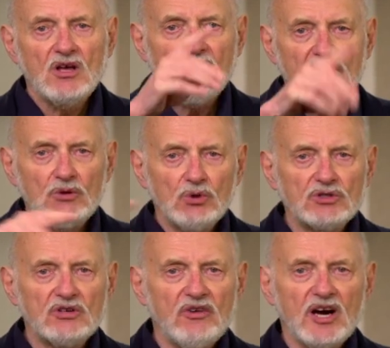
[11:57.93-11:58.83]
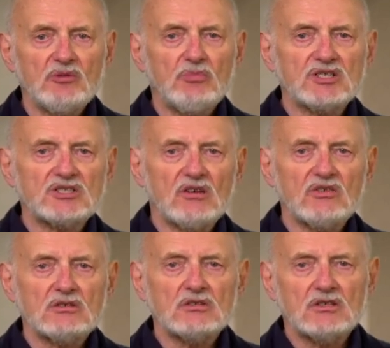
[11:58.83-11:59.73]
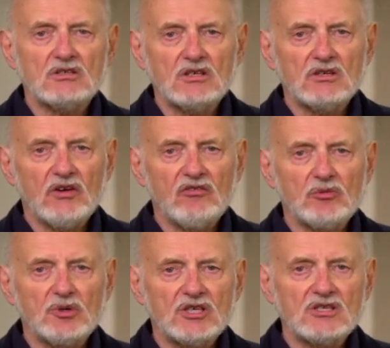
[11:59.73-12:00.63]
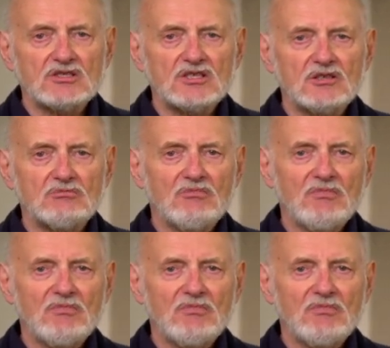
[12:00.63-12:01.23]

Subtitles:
They will divide by 7 and give everybody the same.